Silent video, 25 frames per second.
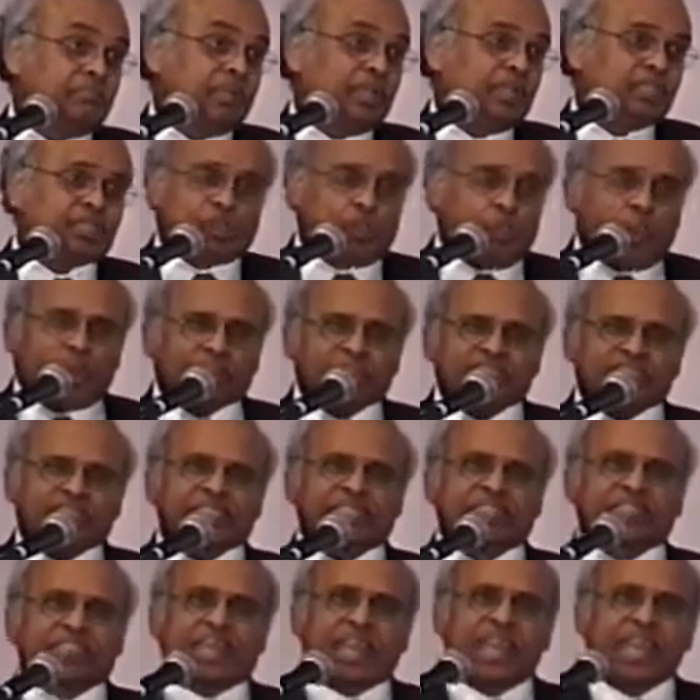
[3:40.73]
So what this
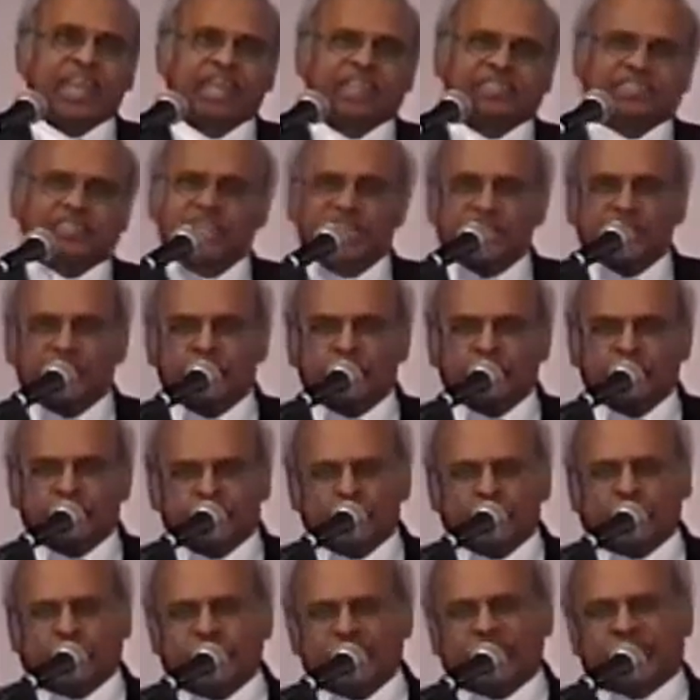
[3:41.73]
is saying is,
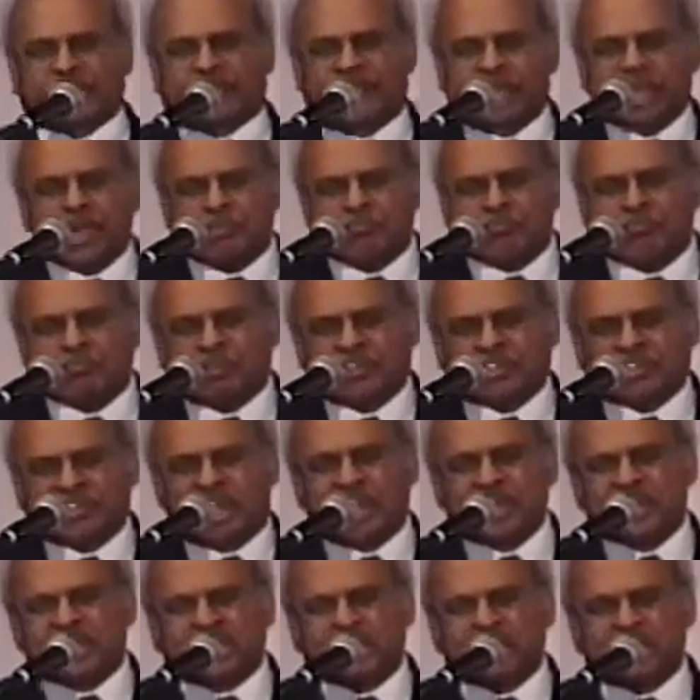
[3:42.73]
you can keep the
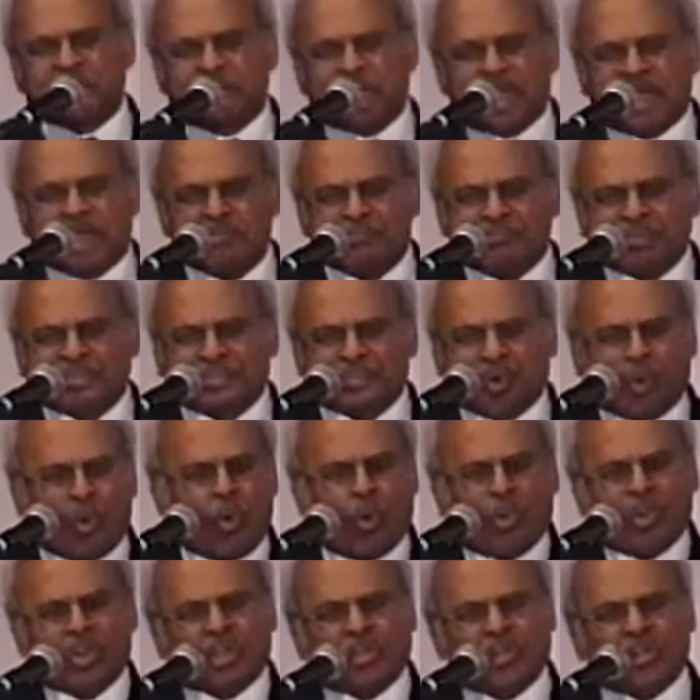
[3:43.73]
10 Commandments
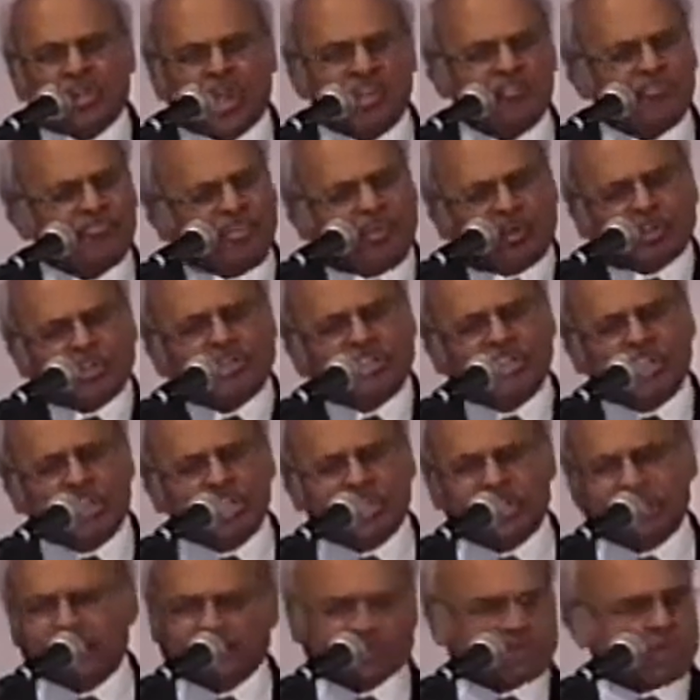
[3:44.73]
all your life, 40
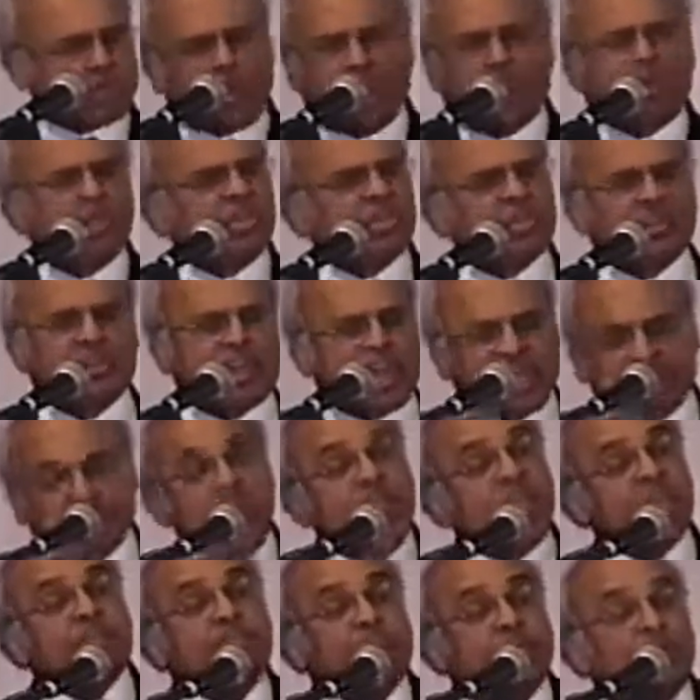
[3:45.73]
years or all your life.
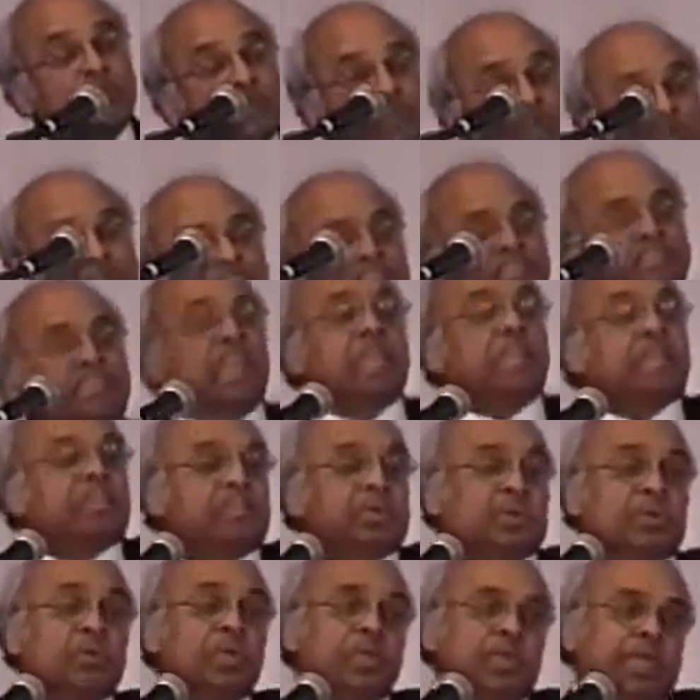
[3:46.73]
It will not take
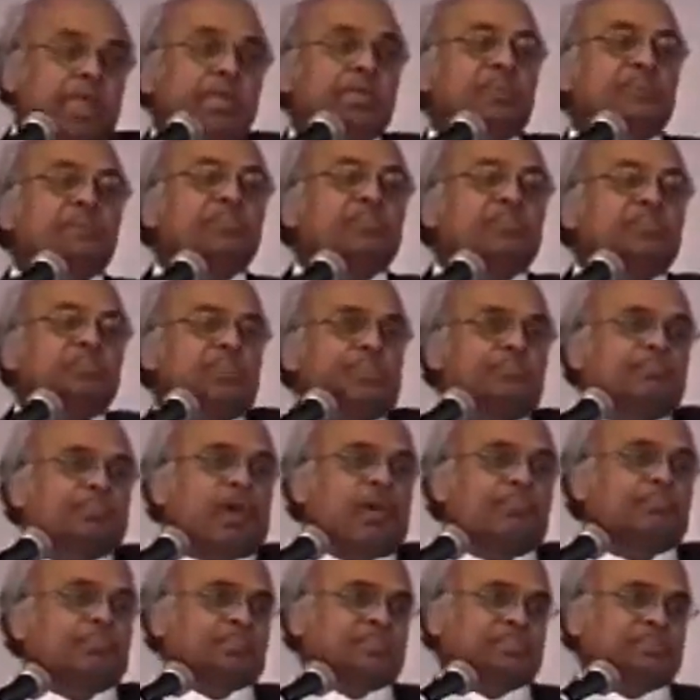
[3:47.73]
you into the
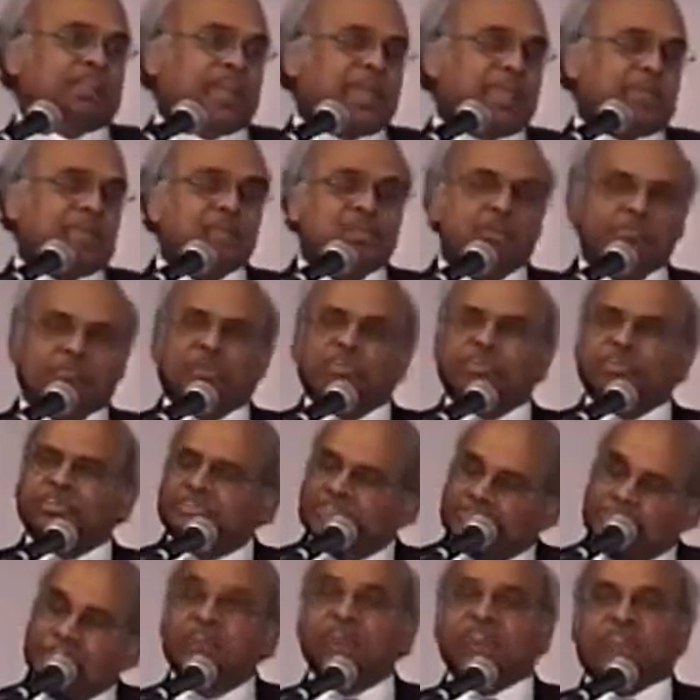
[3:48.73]
promised land. But
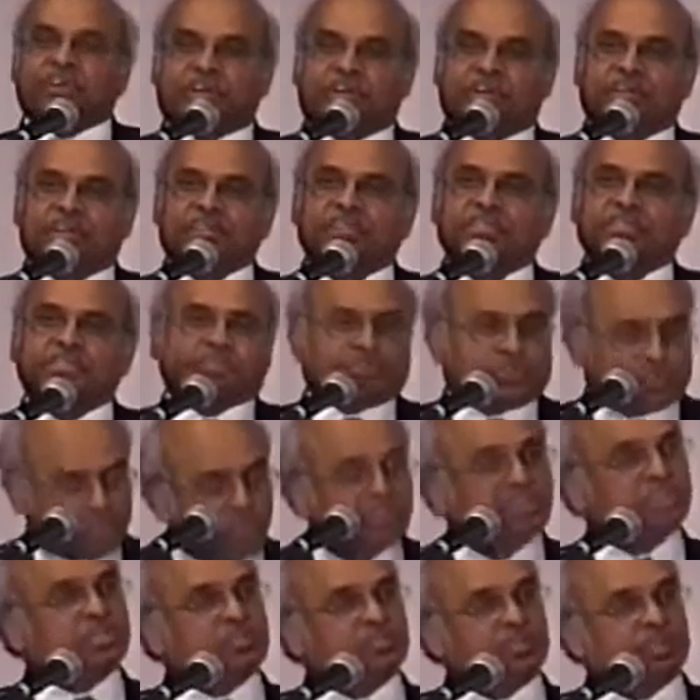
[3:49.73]
Yeshua,
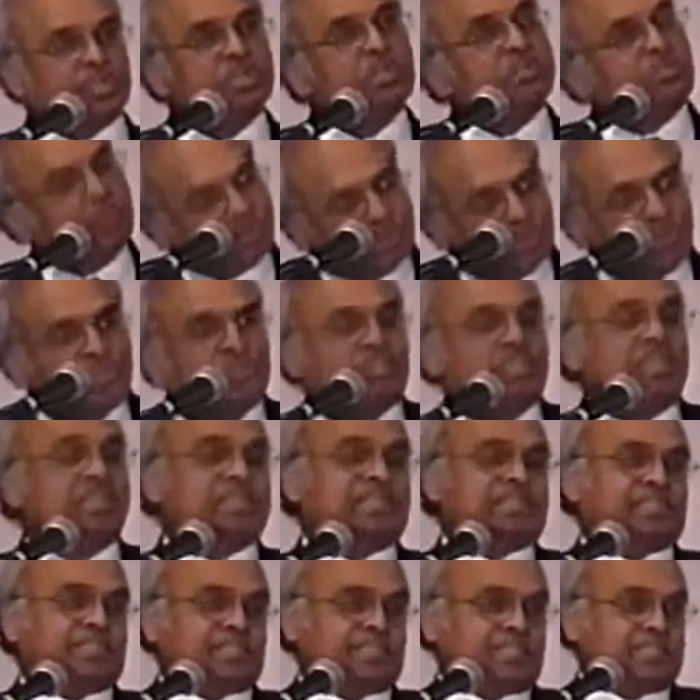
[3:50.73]
Joshua, which is
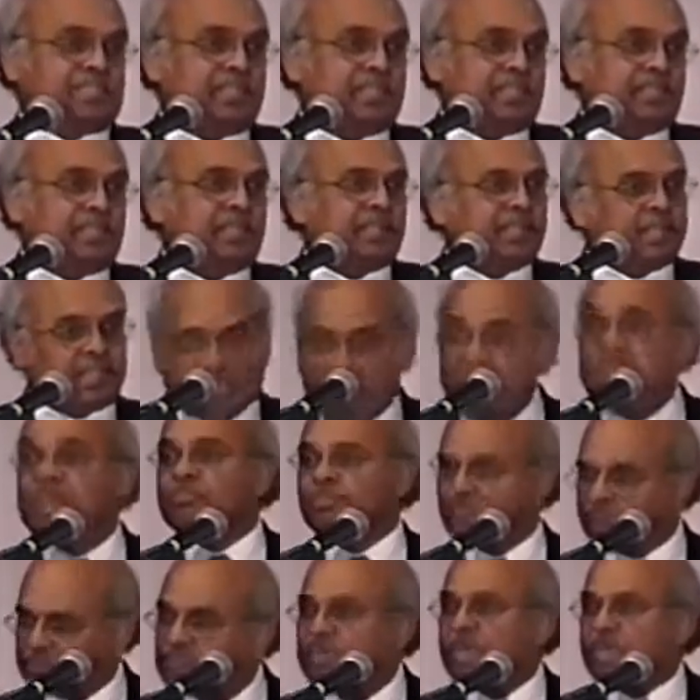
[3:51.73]
Jesus, he
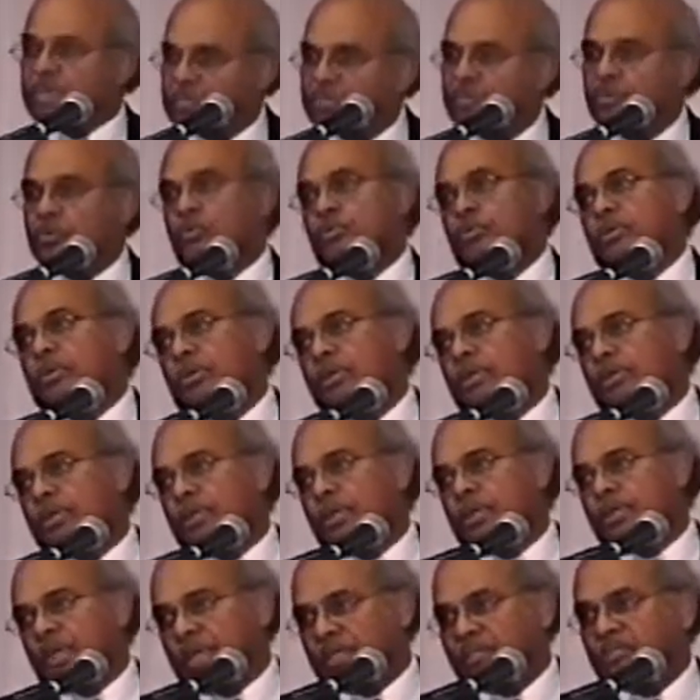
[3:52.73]
will take you
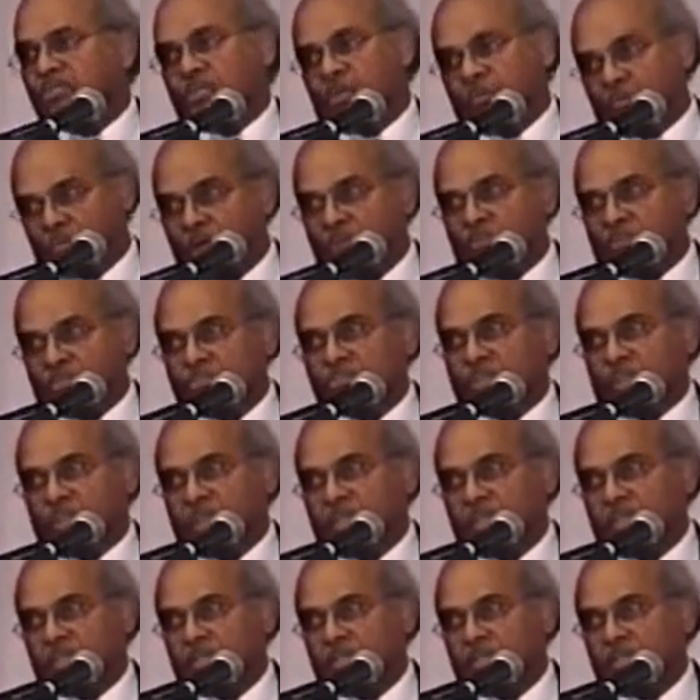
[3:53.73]
into the promised land.